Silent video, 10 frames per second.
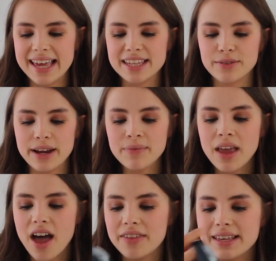accessory,
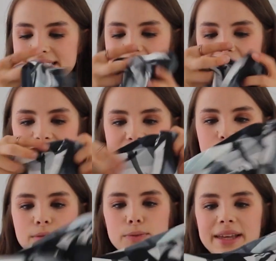are these
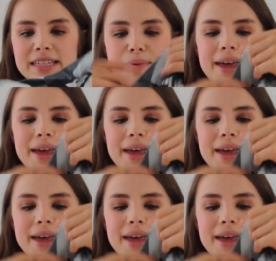leggings from Sweaty